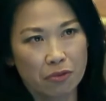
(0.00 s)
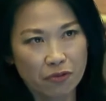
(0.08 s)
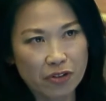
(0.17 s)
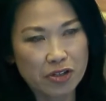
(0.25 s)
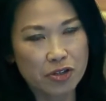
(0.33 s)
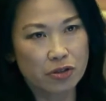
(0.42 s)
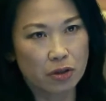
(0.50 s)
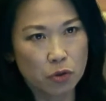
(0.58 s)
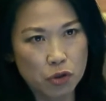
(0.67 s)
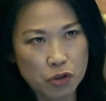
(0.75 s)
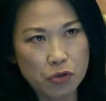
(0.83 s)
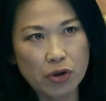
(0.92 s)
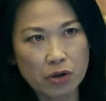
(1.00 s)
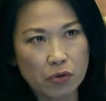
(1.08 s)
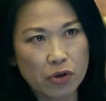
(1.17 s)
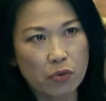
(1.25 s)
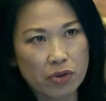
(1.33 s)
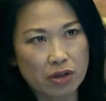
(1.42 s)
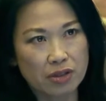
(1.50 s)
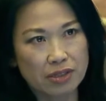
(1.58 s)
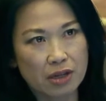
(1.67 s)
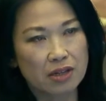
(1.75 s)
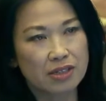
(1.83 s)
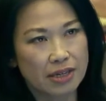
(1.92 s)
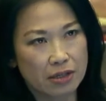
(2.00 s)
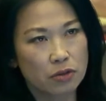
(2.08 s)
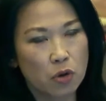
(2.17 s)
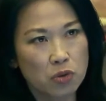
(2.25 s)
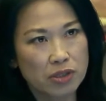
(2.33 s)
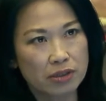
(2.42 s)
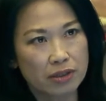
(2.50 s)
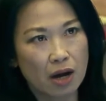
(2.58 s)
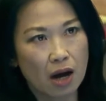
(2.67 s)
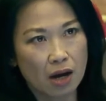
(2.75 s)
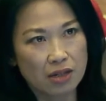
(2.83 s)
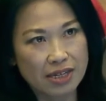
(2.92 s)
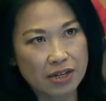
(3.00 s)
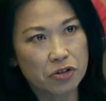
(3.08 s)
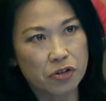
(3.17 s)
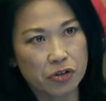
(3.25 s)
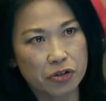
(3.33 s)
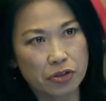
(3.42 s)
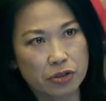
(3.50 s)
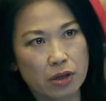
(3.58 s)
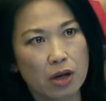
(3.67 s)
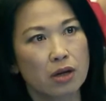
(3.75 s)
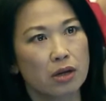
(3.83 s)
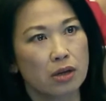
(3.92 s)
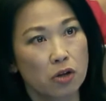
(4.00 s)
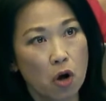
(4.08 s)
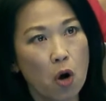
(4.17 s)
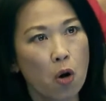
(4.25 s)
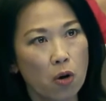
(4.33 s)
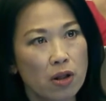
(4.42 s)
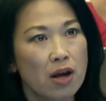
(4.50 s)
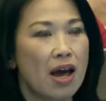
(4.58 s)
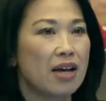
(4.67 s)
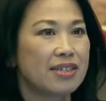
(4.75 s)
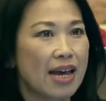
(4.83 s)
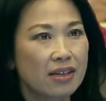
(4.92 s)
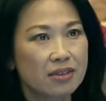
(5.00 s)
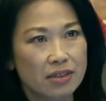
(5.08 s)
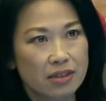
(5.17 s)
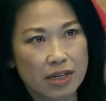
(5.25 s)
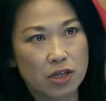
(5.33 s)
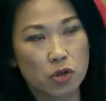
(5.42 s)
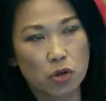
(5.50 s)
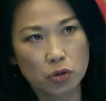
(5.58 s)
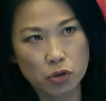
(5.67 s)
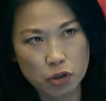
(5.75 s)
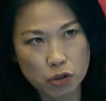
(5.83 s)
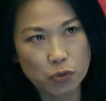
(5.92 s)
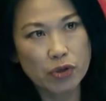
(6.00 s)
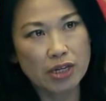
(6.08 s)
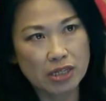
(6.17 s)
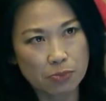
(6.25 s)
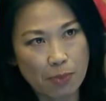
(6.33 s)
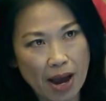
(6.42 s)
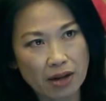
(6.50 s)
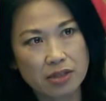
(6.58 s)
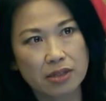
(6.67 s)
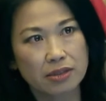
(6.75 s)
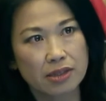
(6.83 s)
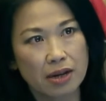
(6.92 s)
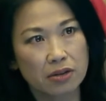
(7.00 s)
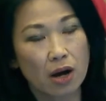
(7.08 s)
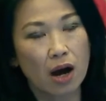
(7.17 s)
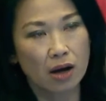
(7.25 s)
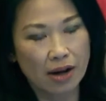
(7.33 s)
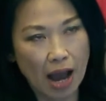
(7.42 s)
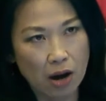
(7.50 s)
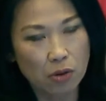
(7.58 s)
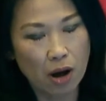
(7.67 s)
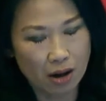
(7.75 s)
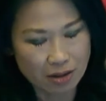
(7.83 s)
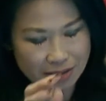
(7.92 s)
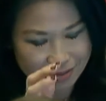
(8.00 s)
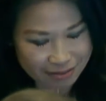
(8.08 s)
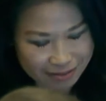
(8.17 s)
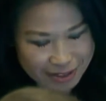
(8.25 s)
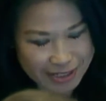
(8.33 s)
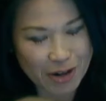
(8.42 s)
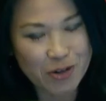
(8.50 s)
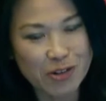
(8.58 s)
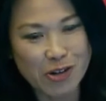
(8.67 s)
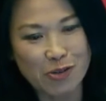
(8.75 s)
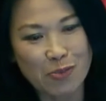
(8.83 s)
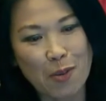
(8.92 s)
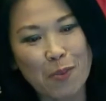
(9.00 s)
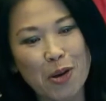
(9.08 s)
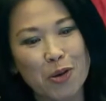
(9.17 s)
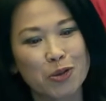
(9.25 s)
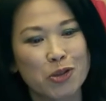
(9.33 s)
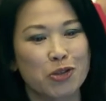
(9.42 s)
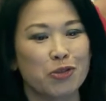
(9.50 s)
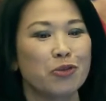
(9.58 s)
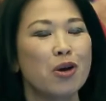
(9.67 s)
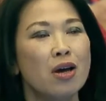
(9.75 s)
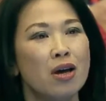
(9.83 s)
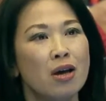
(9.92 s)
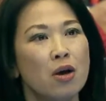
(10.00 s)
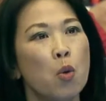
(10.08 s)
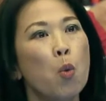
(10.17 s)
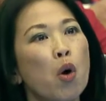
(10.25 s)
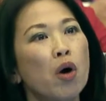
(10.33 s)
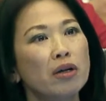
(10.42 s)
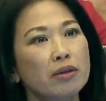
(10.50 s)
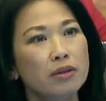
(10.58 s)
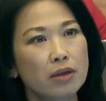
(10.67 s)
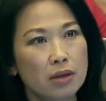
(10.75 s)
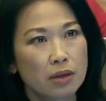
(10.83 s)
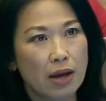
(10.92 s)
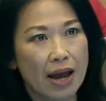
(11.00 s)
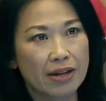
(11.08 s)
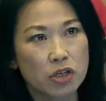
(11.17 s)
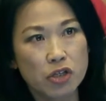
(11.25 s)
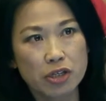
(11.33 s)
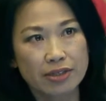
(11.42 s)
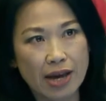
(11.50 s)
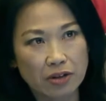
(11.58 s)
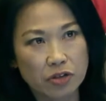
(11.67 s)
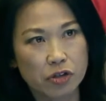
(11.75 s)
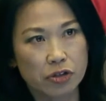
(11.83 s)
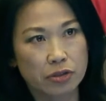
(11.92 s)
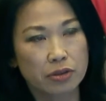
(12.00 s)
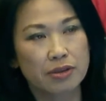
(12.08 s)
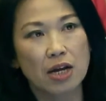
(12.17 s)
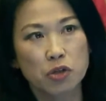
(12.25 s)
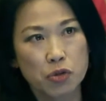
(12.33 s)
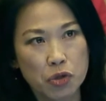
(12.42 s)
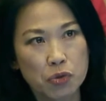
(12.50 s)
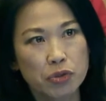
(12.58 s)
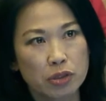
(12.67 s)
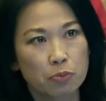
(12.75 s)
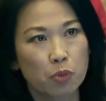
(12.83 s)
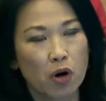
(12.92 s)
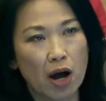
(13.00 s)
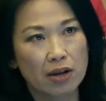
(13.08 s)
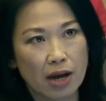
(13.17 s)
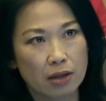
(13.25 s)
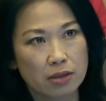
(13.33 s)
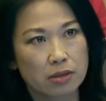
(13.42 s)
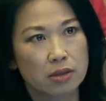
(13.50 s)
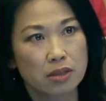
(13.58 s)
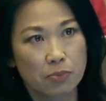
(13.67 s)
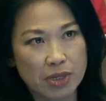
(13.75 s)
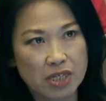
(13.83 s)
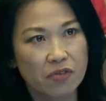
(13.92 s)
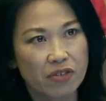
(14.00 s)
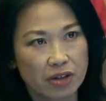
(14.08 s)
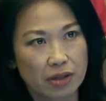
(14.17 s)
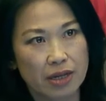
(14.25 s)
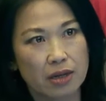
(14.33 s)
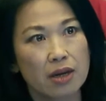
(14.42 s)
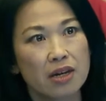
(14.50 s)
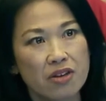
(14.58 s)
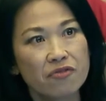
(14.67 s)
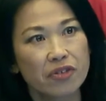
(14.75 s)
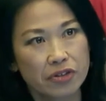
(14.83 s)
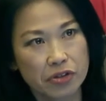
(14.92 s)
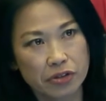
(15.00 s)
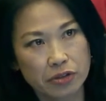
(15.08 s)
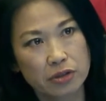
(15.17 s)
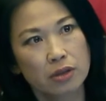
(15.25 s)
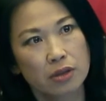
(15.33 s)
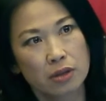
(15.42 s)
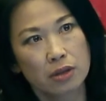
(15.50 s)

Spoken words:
First, do you agree with this, those senators' call? And secondly, should we expect Secretary Pompeo to warn the energy sectors not to use products, specifically inverters